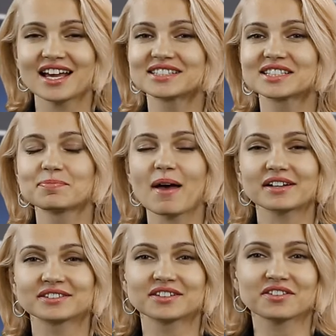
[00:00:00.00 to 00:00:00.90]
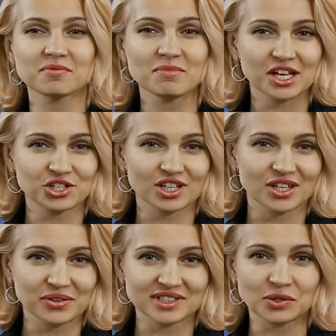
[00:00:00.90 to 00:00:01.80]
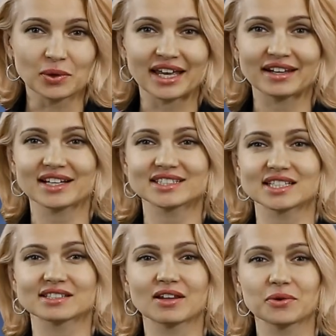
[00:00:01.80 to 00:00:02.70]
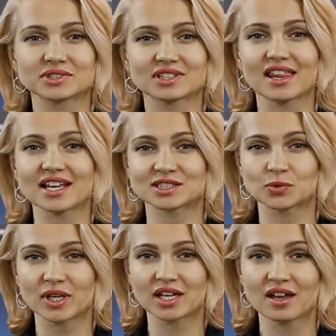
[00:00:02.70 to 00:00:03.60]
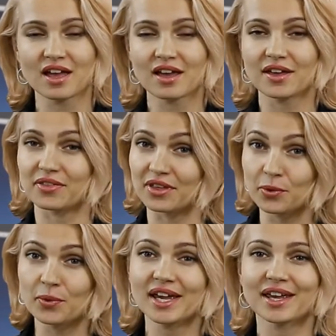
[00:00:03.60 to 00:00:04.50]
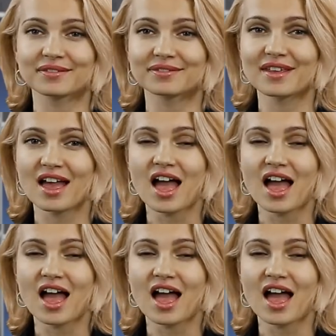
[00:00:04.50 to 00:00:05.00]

As expected, the major US stock indexes closed last week in the green.